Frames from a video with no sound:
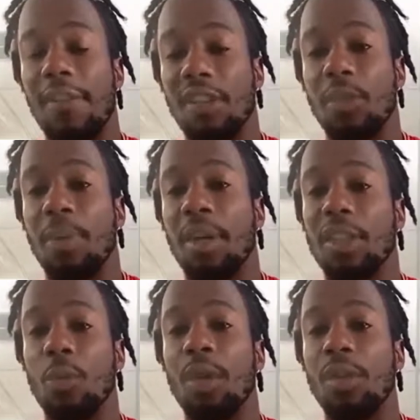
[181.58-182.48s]
experienced
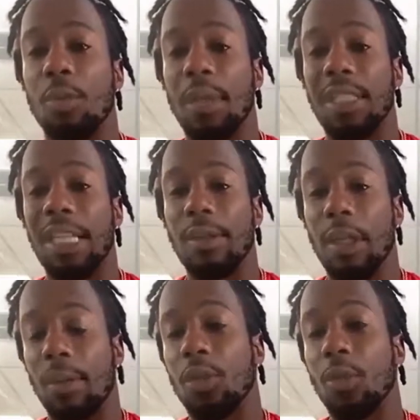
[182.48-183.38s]
and went through, because I was
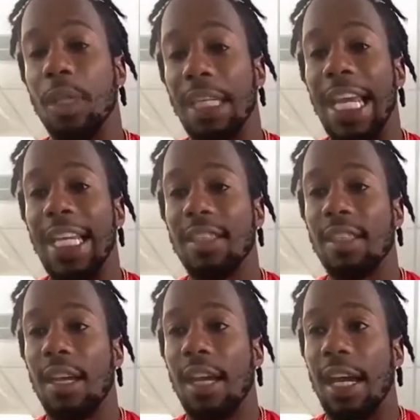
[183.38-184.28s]
able to relate
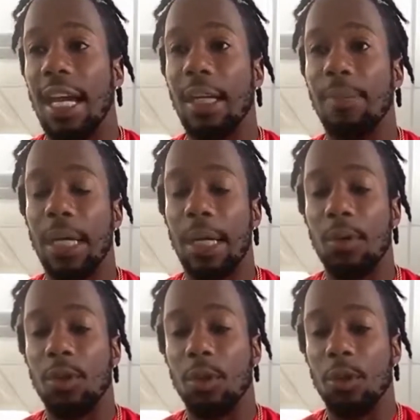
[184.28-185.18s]
and be able
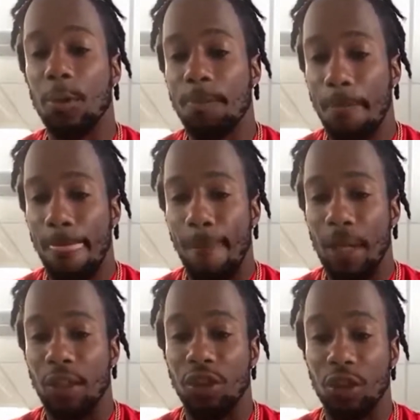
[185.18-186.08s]
to
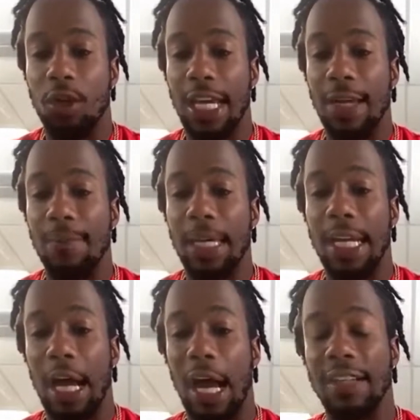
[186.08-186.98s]
show that, man,
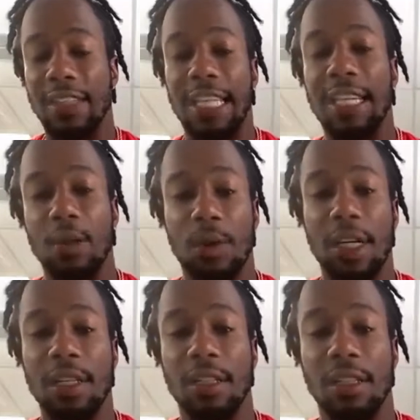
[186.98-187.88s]
I did it
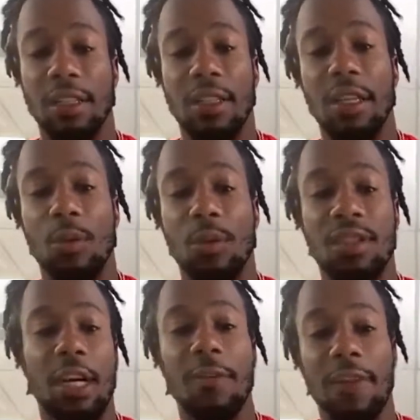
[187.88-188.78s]
when it was
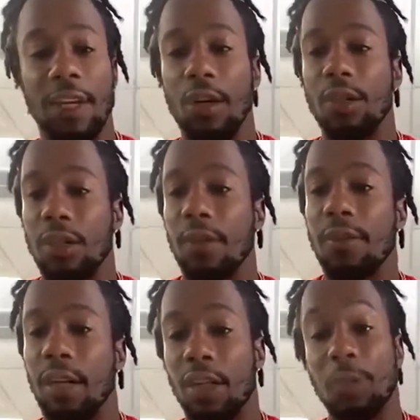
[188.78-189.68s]
tough here or tough
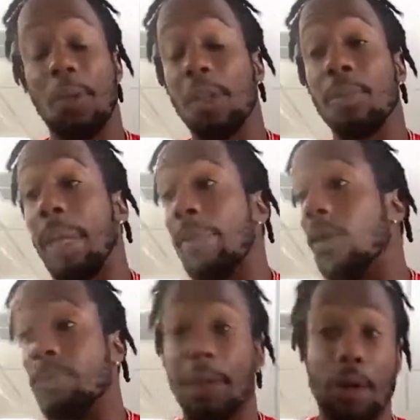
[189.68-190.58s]
there, and this person maybe
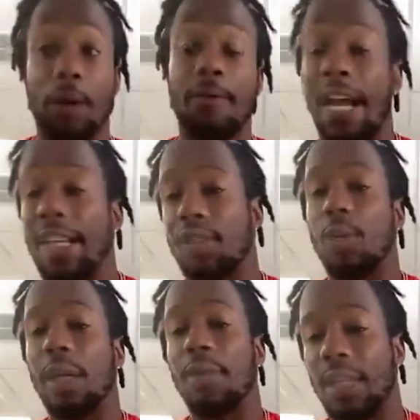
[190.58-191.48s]
was bigger or faster or
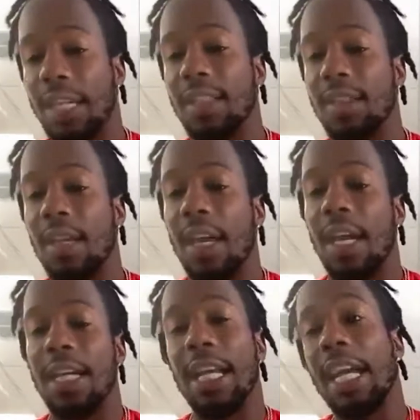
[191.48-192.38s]
whatever it is,
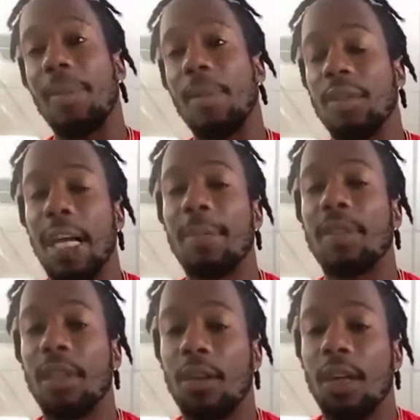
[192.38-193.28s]
and I came on top.
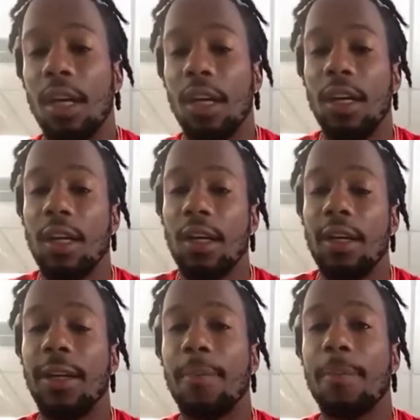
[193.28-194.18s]
So,
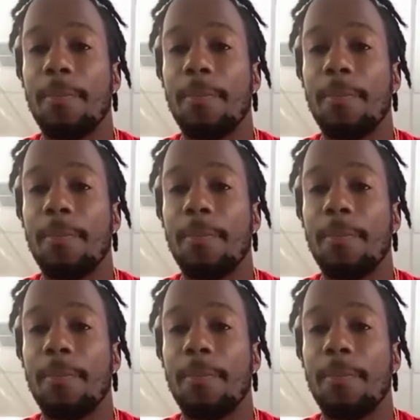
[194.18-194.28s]
yep.